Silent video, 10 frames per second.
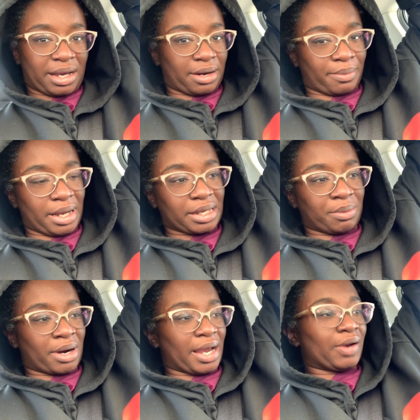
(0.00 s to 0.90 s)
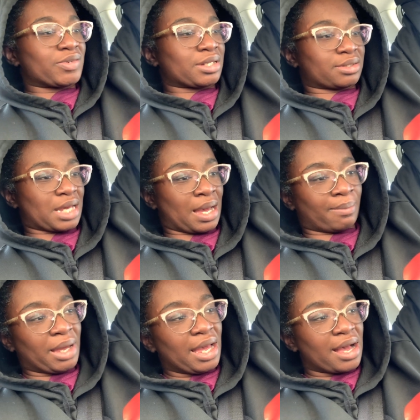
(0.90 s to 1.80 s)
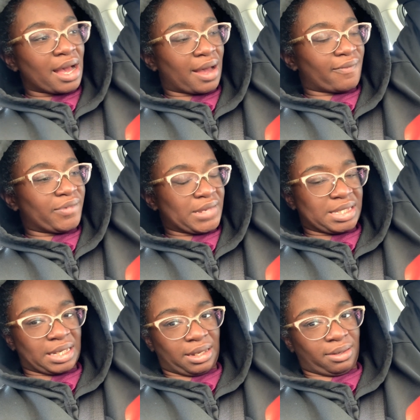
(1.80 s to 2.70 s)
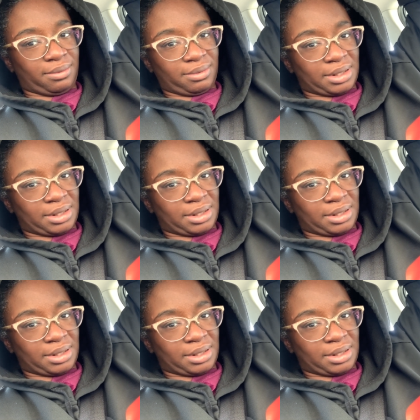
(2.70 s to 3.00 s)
correct you or every single time I fuss at you.